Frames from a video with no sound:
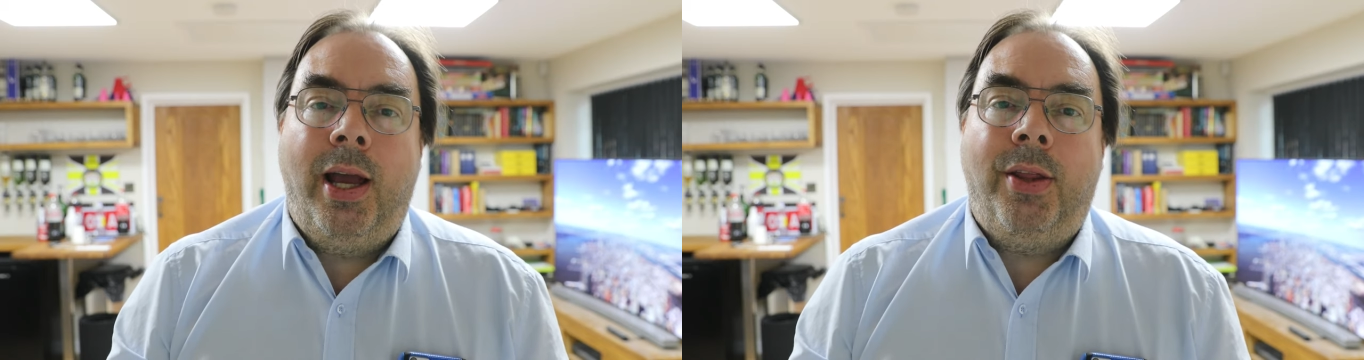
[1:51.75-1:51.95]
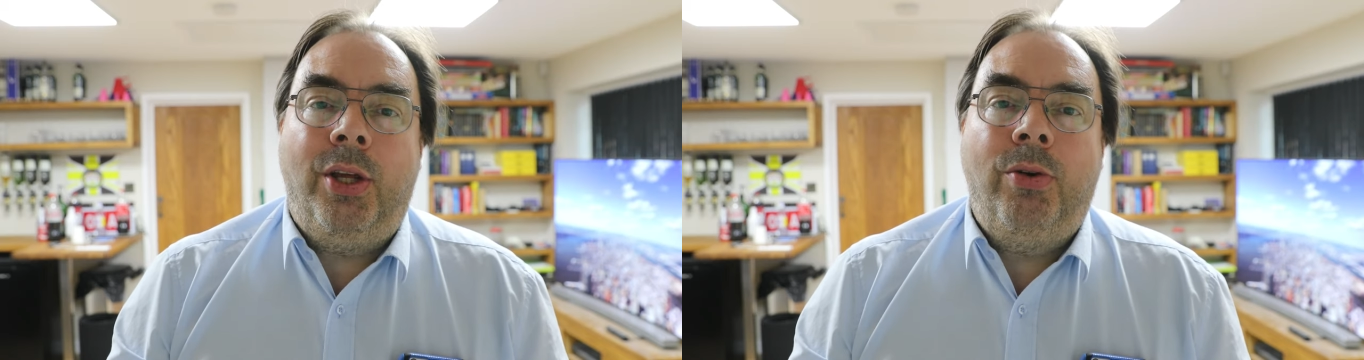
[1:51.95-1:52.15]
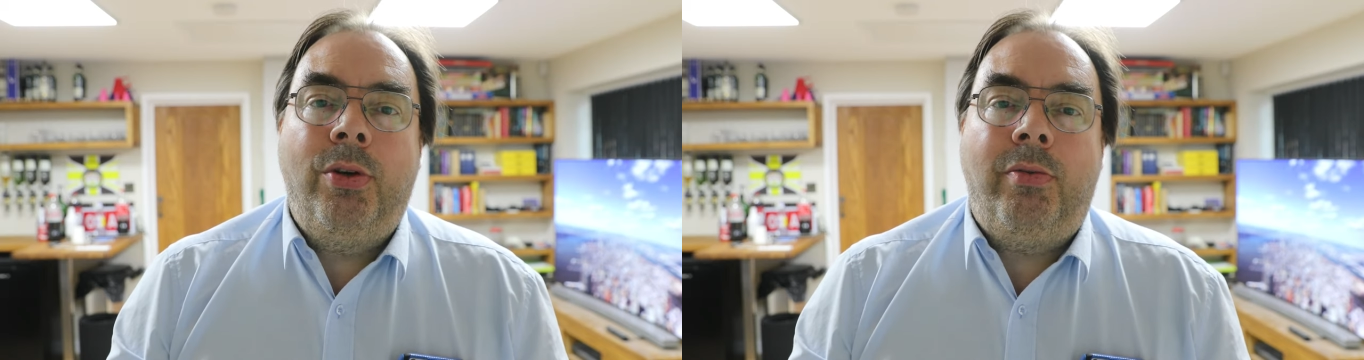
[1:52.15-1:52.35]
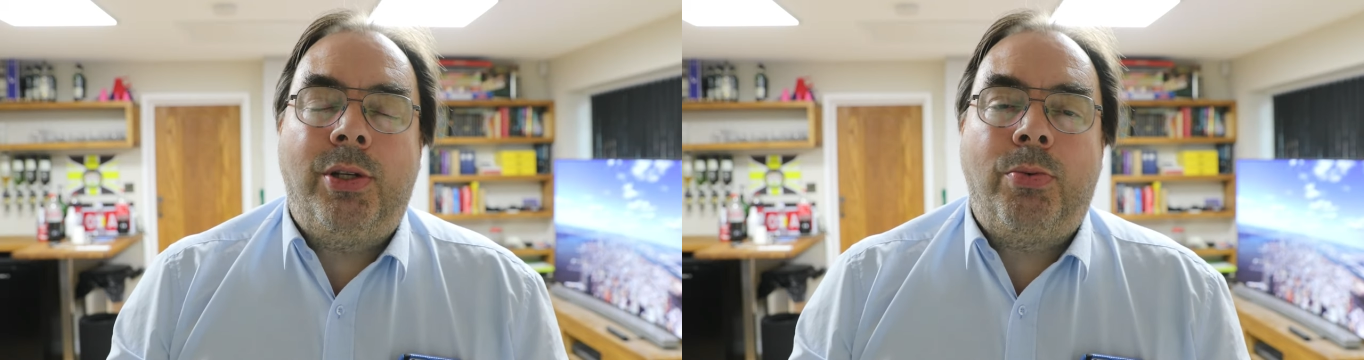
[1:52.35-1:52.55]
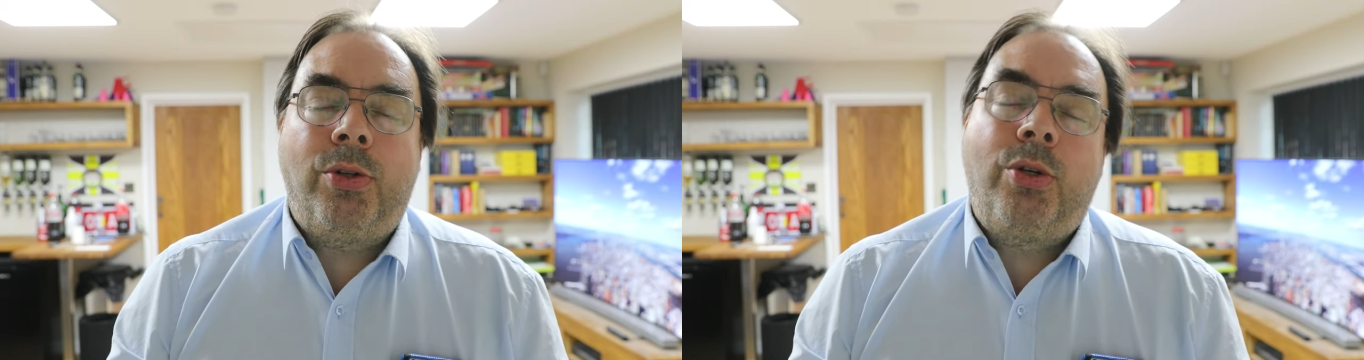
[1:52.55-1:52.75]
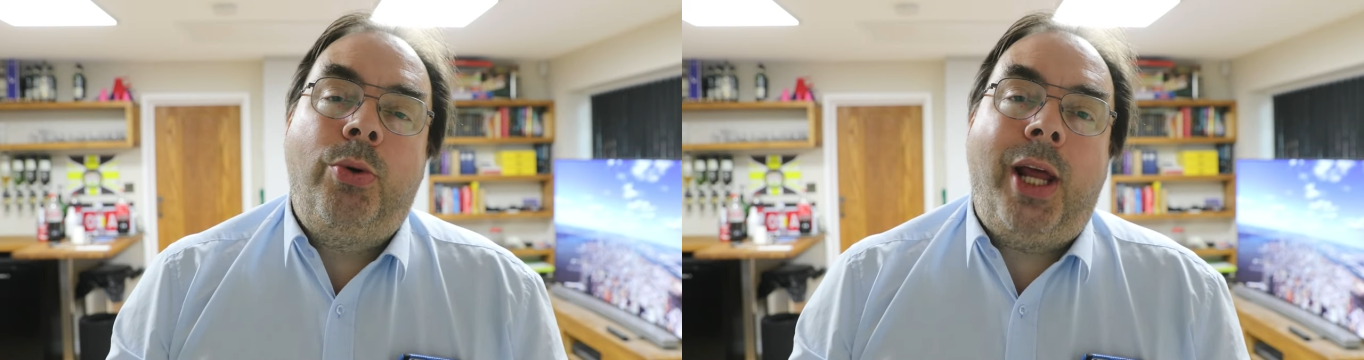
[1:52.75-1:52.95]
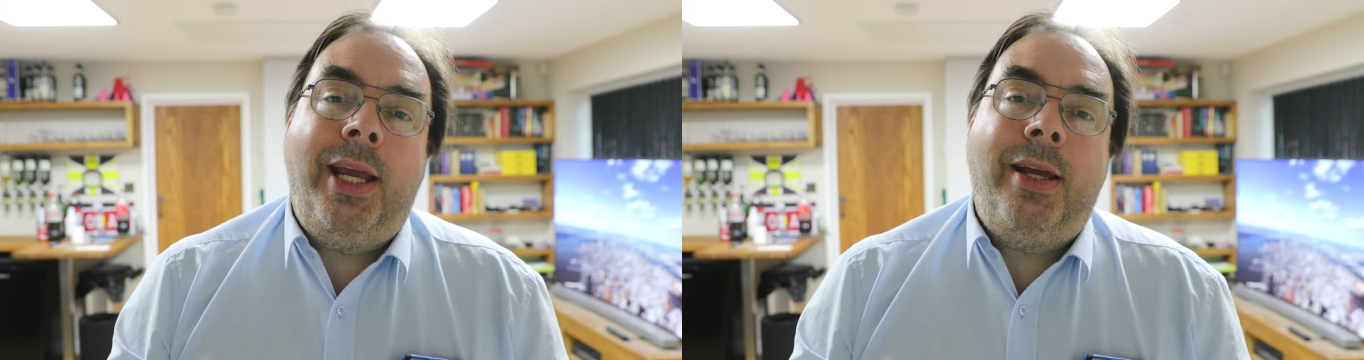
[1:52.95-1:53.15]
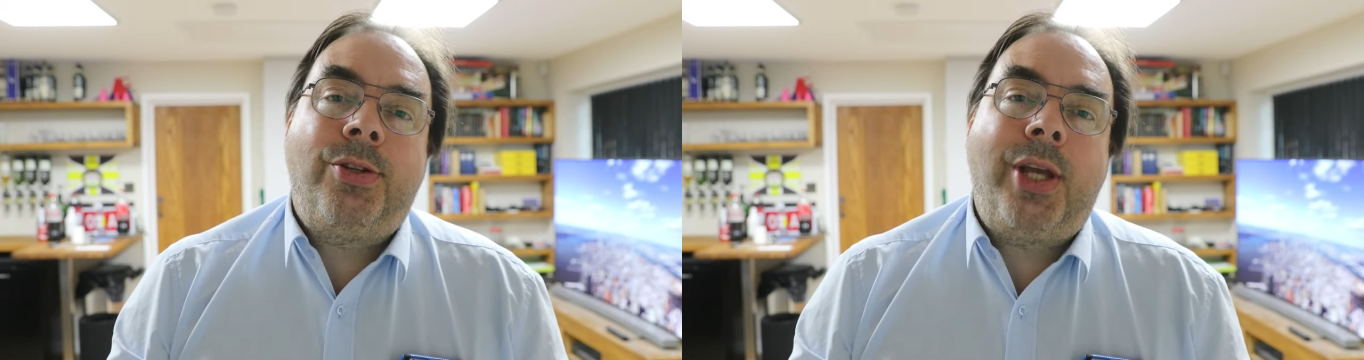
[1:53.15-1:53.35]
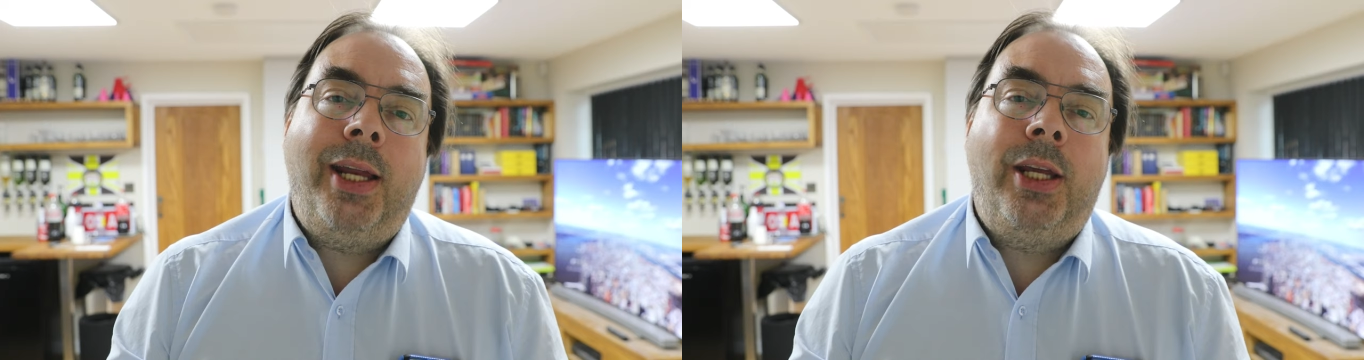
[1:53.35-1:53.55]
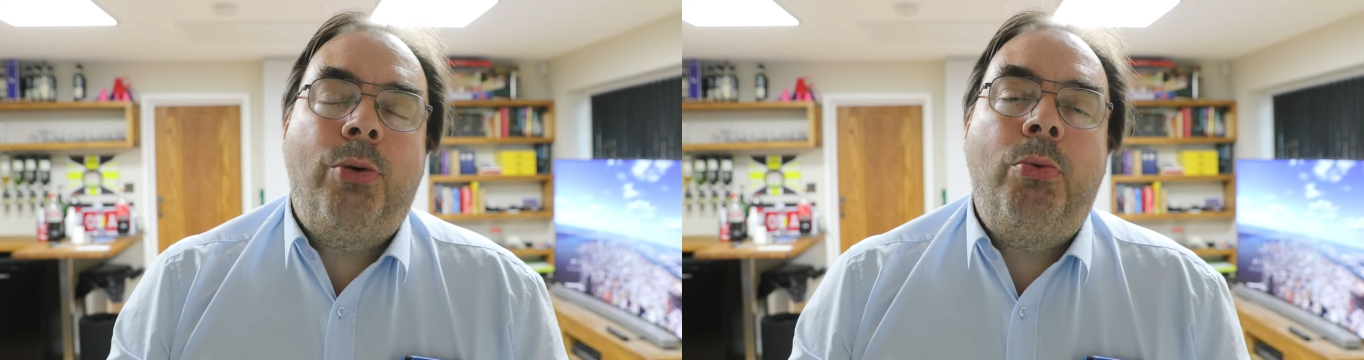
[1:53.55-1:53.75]
and the order is what's called a
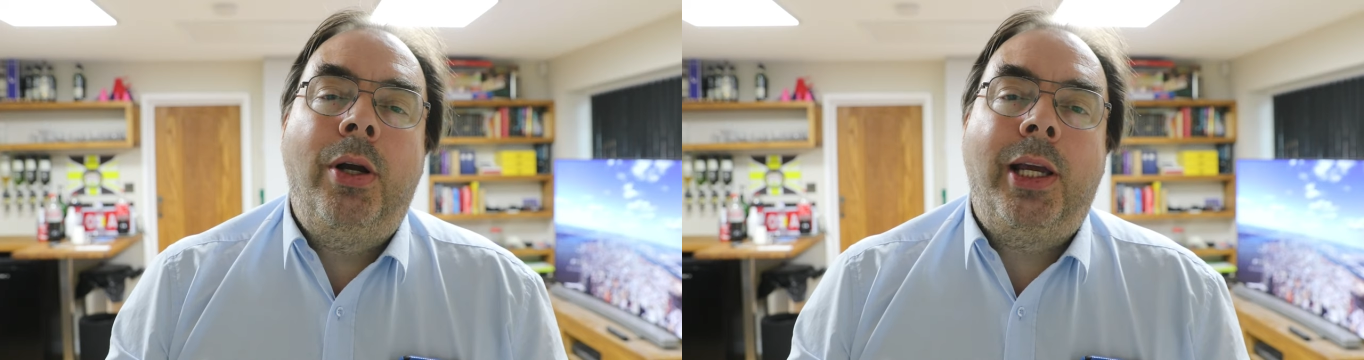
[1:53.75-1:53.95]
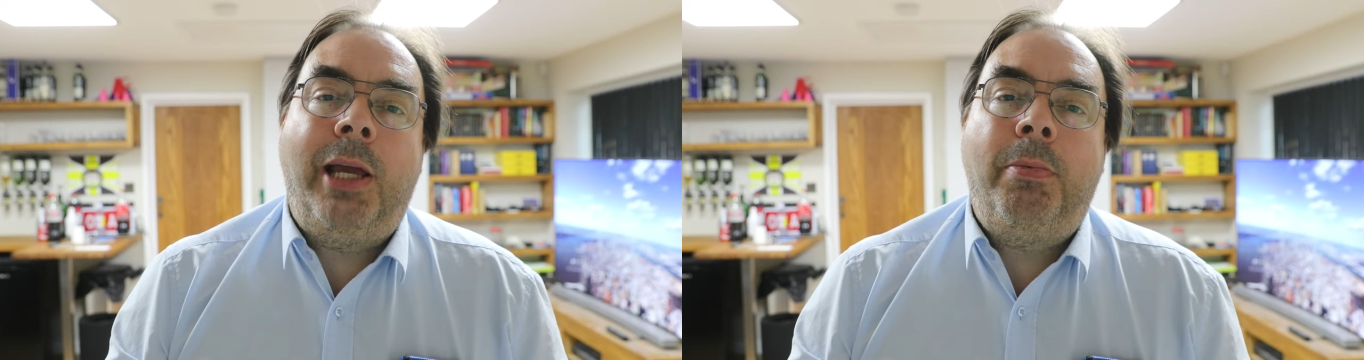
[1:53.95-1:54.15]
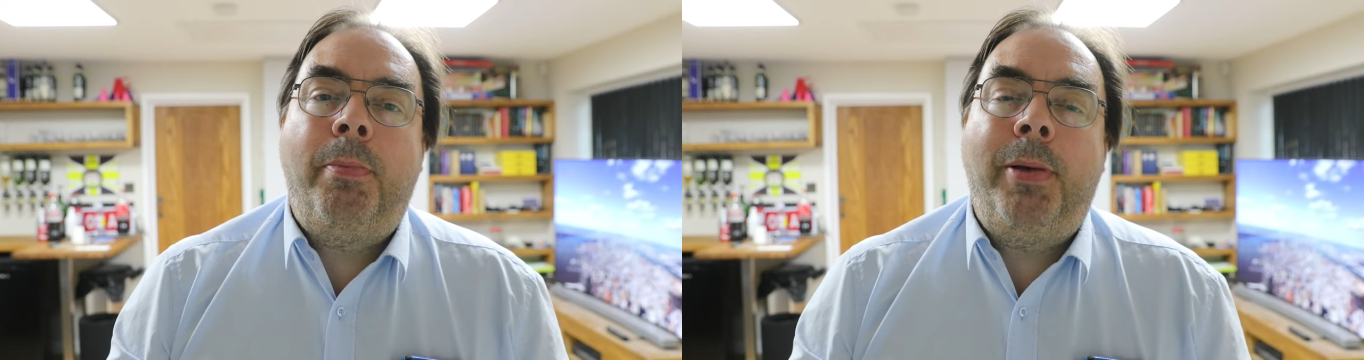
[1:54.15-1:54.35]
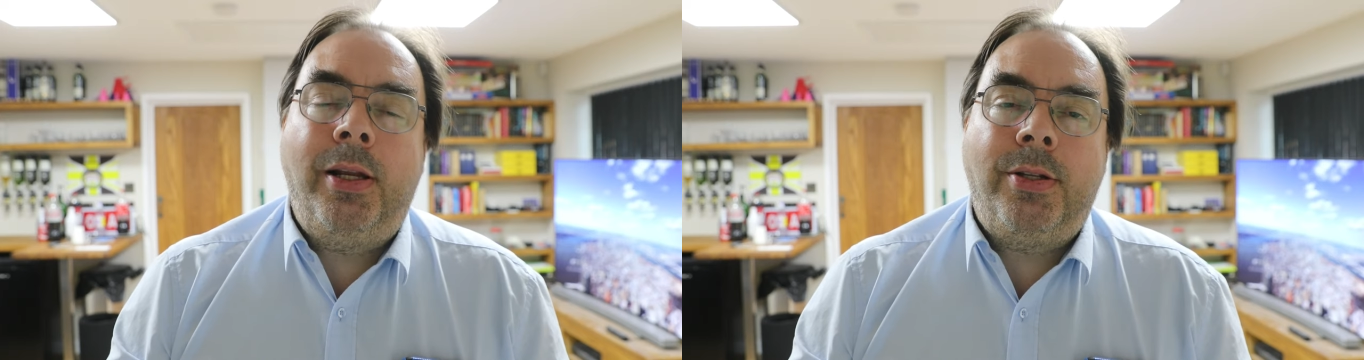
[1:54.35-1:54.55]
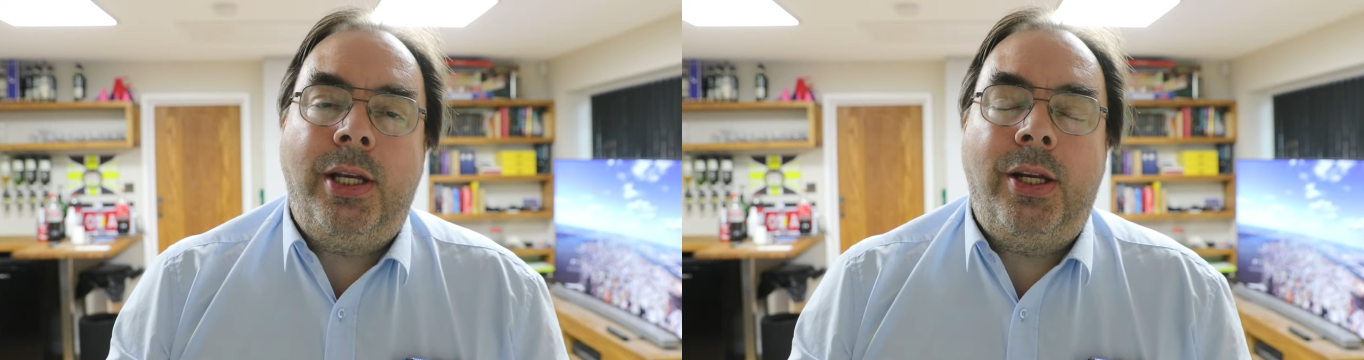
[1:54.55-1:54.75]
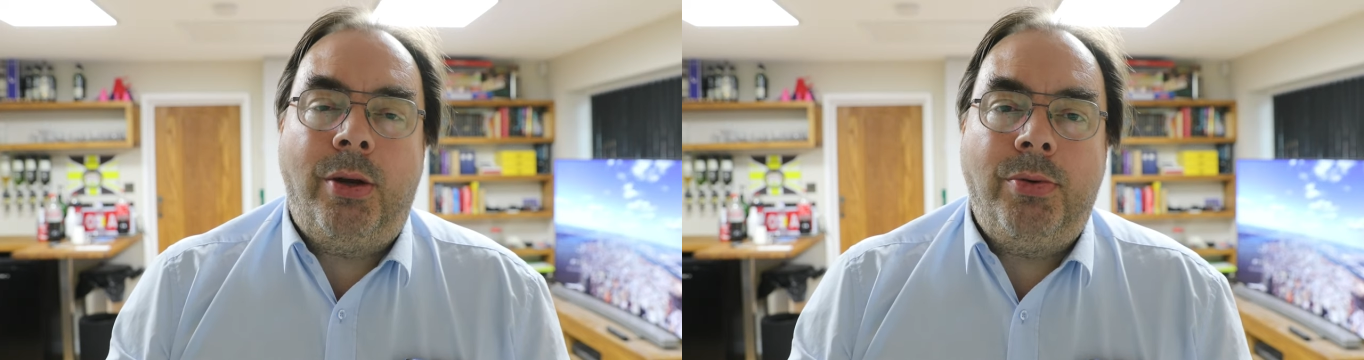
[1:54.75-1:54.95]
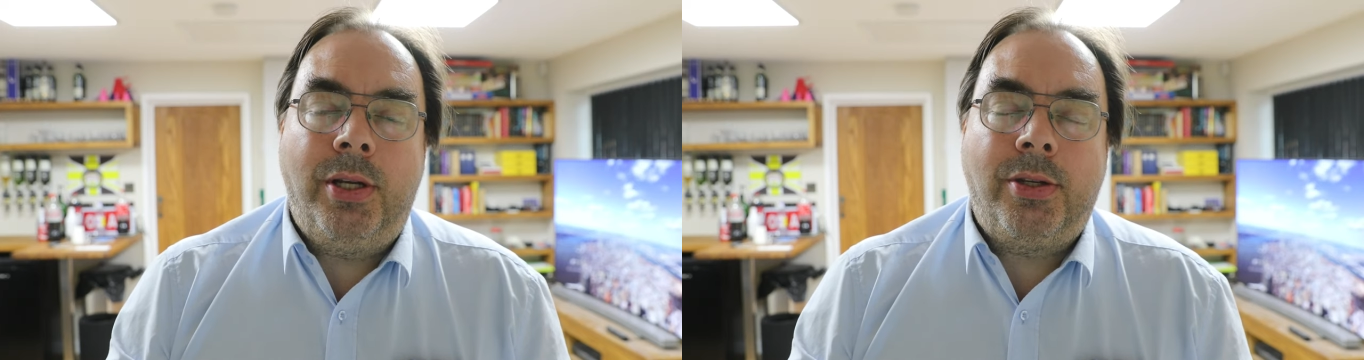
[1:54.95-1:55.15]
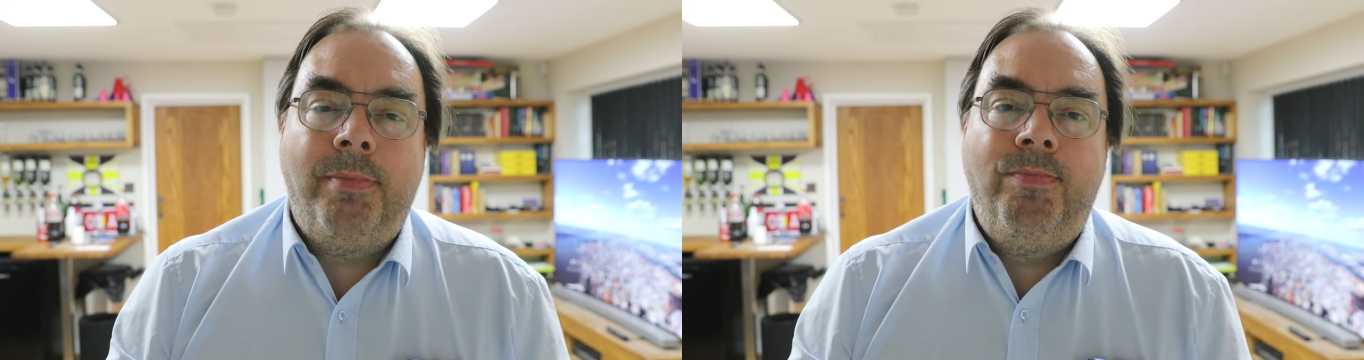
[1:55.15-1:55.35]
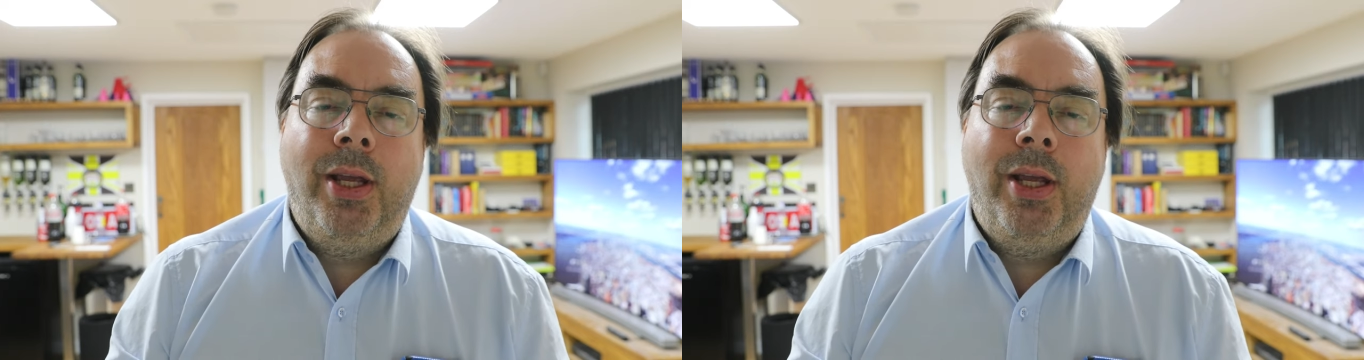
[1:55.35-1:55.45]
technical capability notice